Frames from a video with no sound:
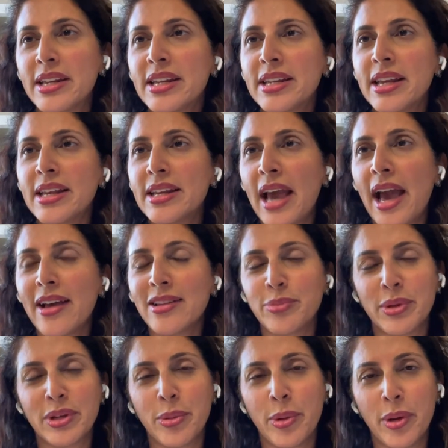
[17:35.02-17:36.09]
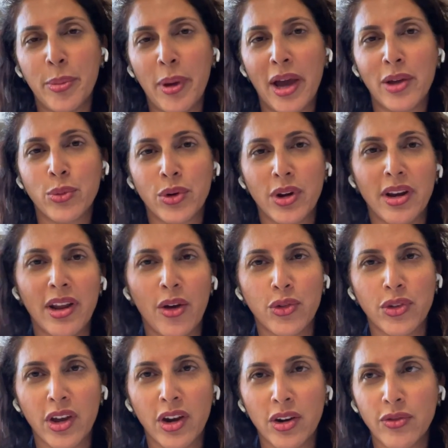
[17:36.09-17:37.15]
And it has been a bad word in
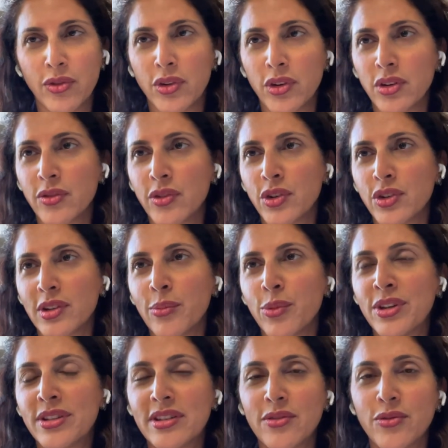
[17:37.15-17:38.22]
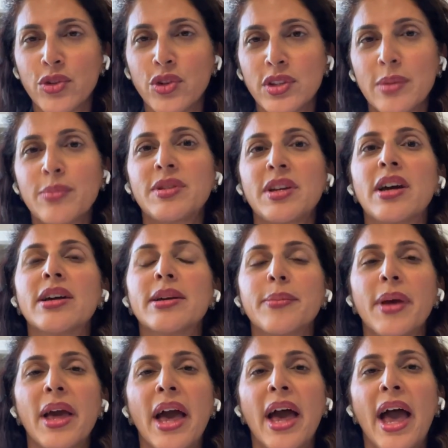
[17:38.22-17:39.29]
healthcare for some reason and for some
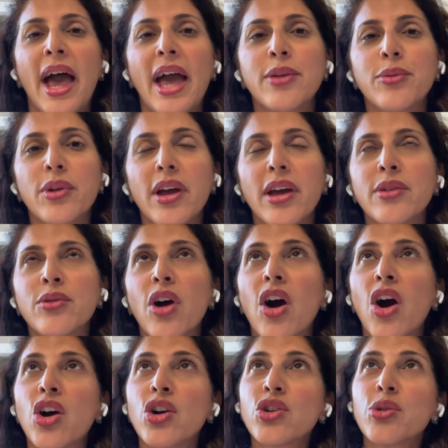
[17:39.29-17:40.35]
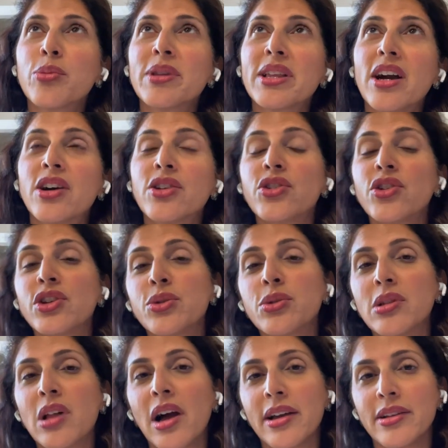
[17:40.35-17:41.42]
time, and arguably
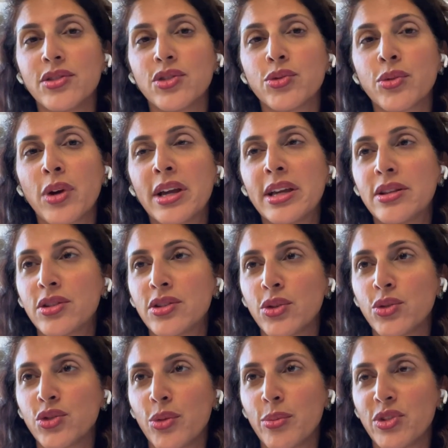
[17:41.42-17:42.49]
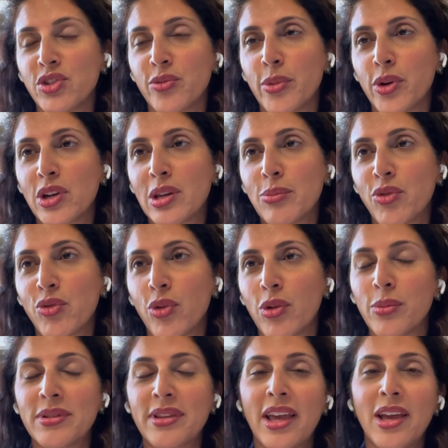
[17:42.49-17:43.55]
underutilized, right? So much of marketing
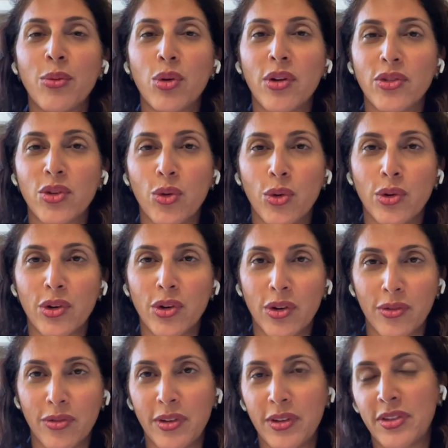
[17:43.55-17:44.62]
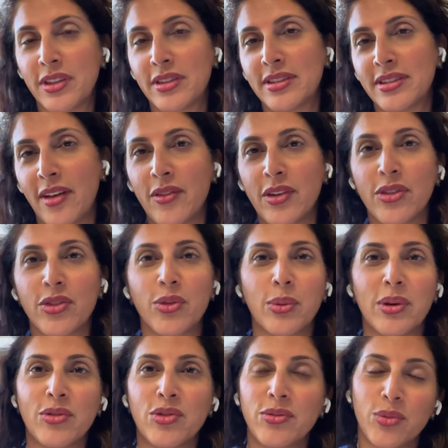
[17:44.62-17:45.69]
before was, hey, we're on the corner of 5th and 7th.
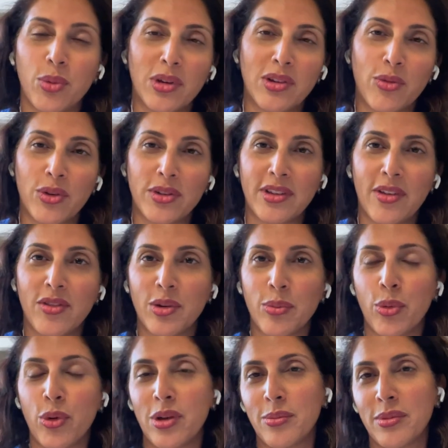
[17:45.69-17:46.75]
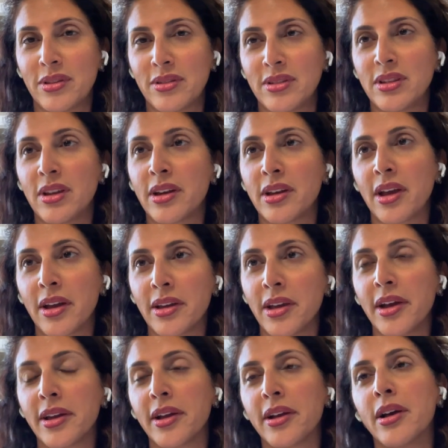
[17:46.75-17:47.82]
We have 24/7 appointments, yada, yada,
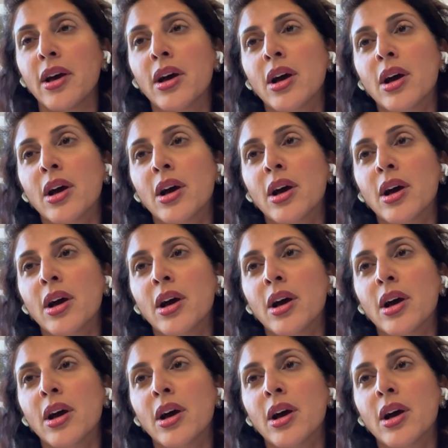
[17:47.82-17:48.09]
yada.